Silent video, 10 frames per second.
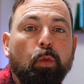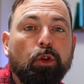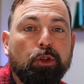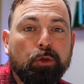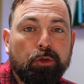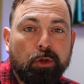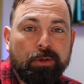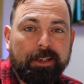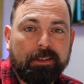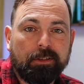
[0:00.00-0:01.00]
What you
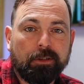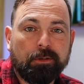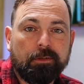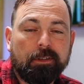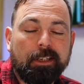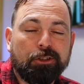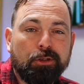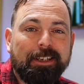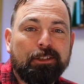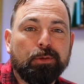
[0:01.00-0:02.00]
do need to do is you
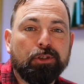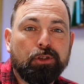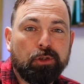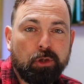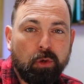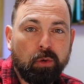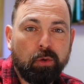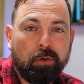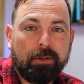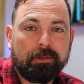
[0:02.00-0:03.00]
need to
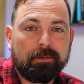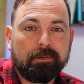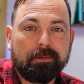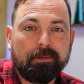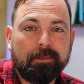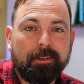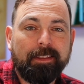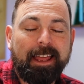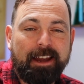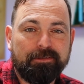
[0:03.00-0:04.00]
ensure
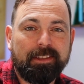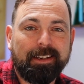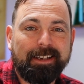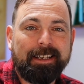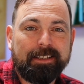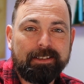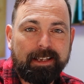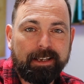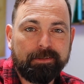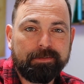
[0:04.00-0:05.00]
that everything is
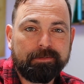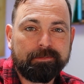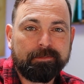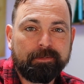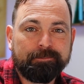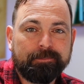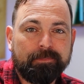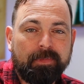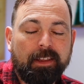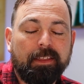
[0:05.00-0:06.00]
safe.
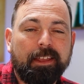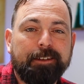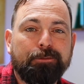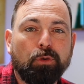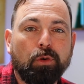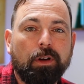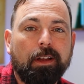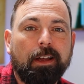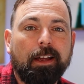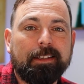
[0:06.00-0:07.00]
Therefore,
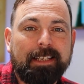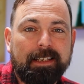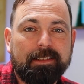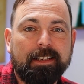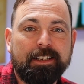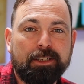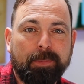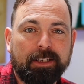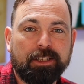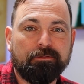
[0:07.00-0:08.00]
a testing and
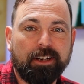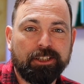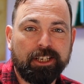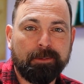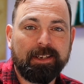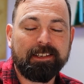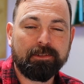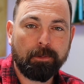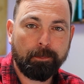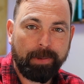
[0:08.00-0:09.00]
inspection regime is
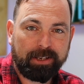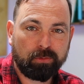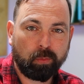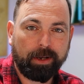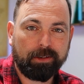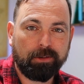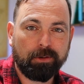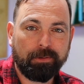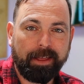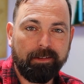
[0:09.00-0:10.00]
the best way to
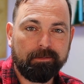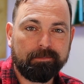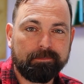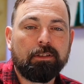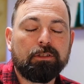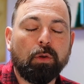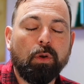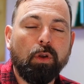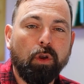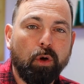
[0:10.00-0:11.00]
do that. So
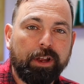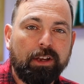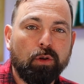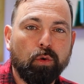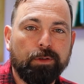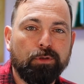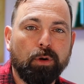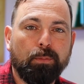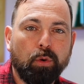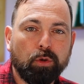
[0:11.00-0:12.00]
log in all of your
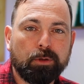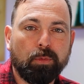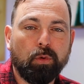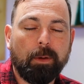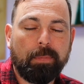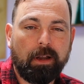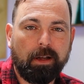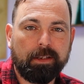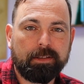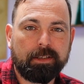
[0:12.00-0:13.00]
portable
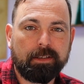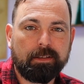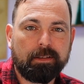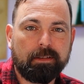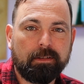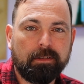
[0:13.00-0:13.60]
appliances